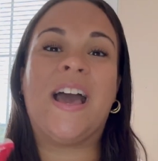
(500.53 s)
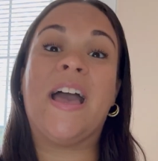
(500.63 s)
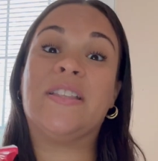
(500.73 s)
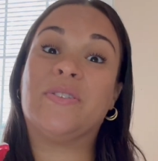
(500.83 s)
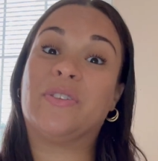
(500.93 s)

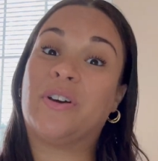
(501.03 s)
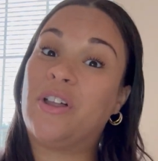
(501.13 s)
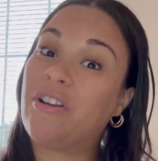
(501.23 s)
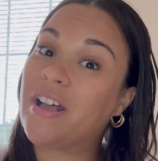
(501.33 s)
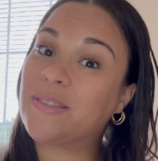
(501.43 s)
I do the
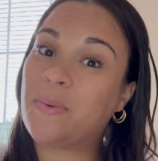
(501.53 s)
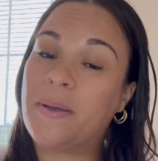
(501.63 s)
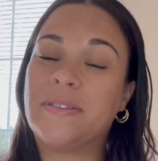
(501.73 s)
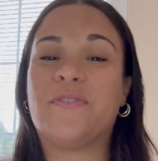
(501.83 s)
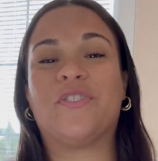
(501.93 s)
Clorox
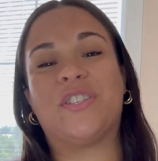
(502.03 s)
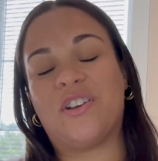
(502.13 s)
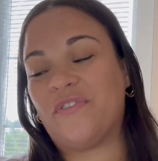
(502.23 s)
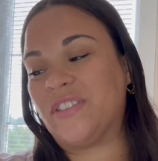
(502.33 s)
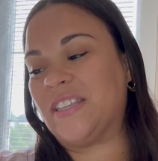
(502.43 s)
ones for
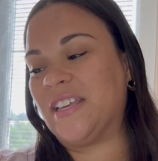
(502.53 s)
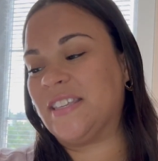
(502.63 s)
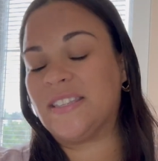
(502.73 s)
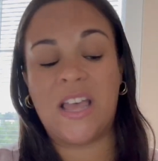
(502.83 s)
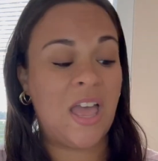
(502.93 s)
surfaces.